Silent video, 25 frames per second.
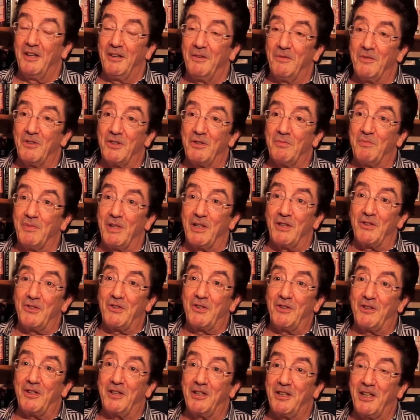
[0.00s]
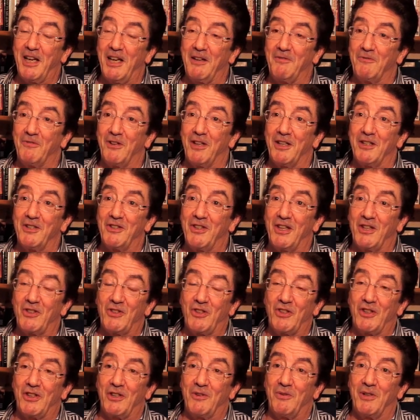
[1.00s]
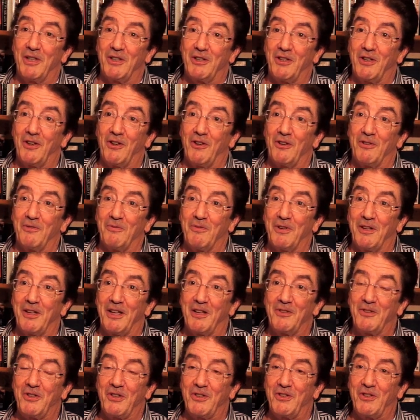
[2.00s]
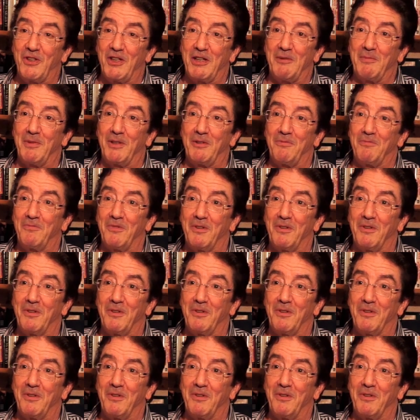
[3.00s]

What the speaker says: which means that I can write actually quite a lot without it seeming